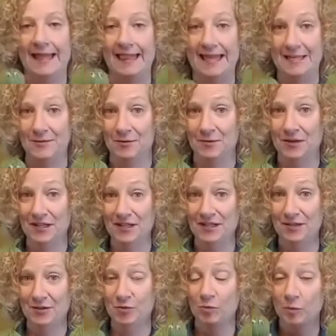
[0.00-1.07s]
that's what we're going
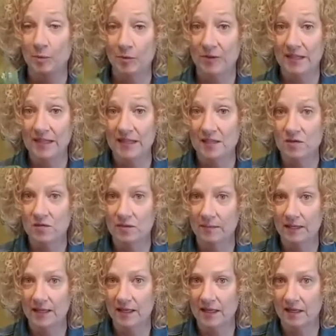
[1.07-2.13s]
to do. Remember these from
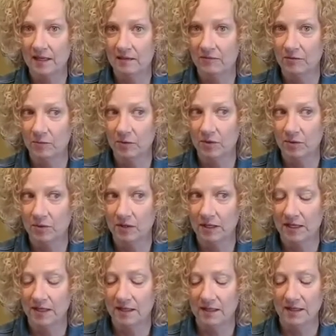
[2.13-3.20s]
when you were a
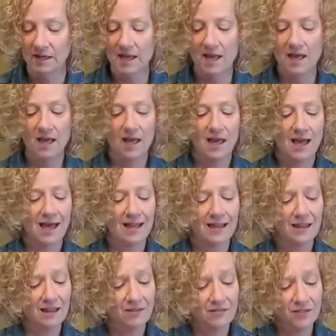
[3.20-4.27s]
kid? I
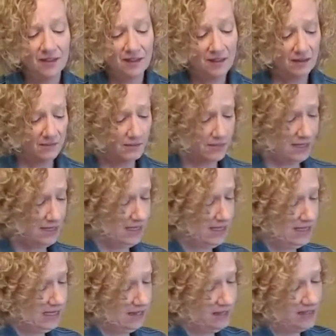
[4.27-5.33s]
love them.
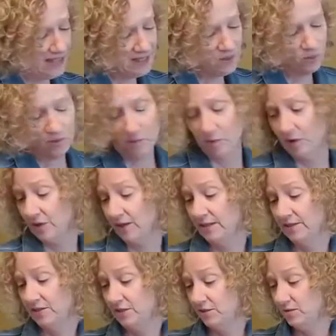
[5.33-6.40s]
That's what we're going
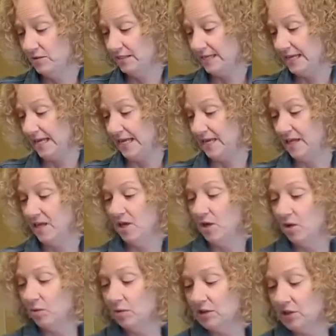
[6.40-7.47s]
to do today.
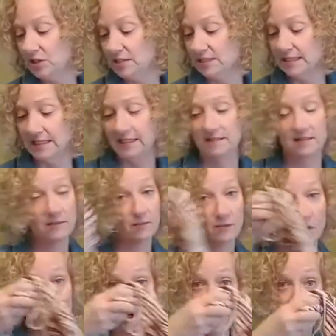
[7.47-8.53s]
We just need some
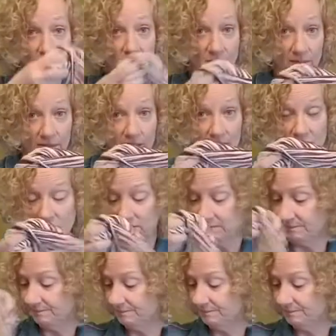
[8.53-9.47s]
yarn, not much